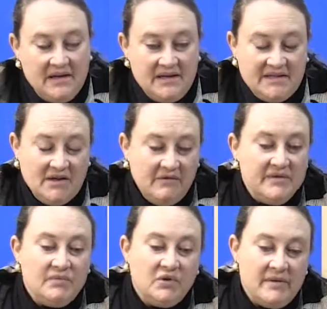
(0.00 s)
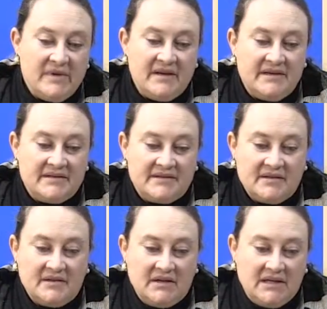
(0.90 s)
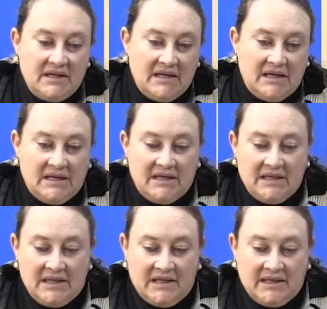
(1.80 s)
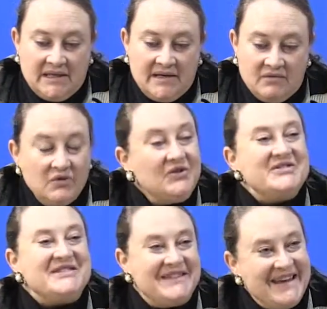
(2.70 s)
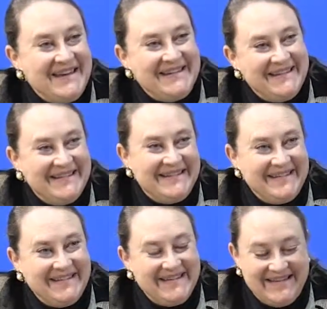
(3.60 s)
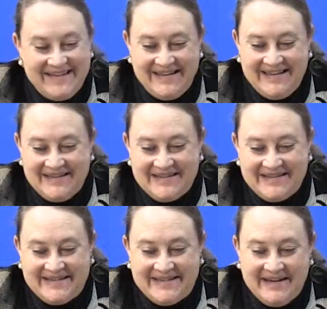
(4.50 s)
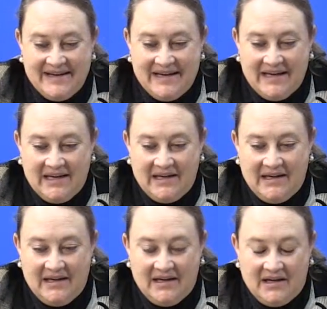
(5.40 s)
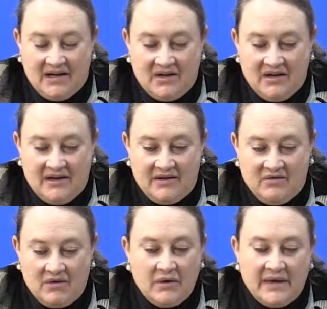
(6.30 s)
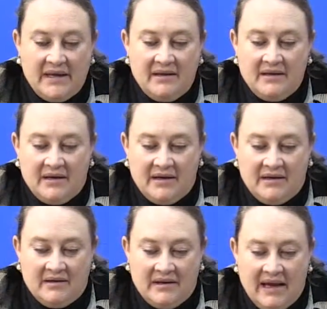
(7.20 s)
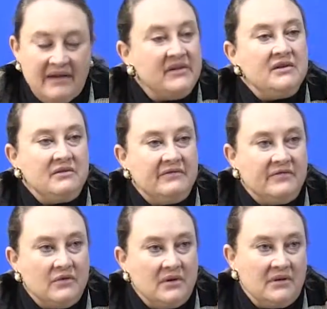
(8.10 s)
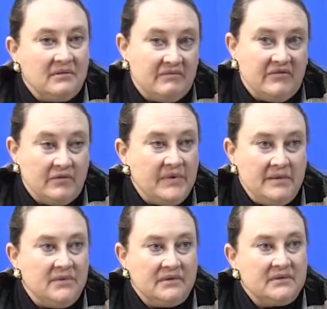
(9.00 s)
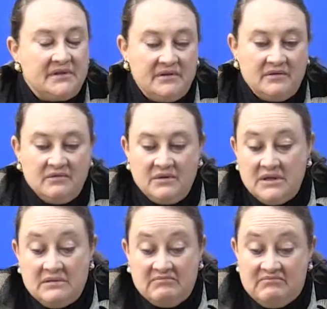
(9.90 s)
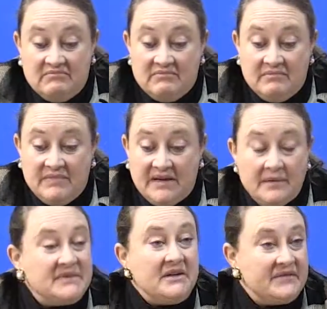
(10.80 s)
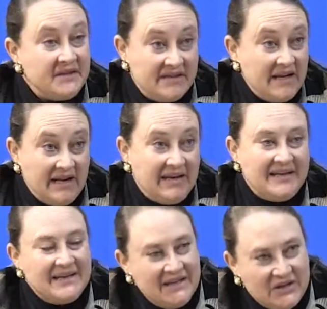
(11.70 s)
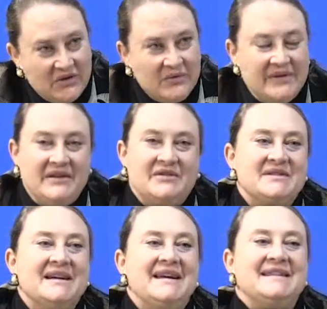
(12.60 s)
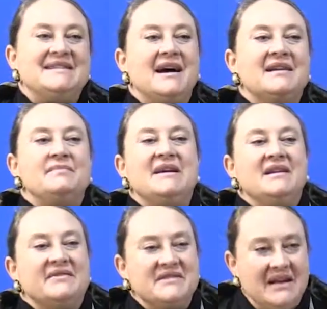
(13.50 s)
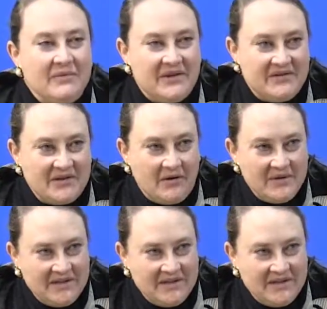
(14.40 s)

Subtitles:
Self-employment is in a rural state is a growing avenue for people to become self-sustaining. It's not a big enough state where there's always a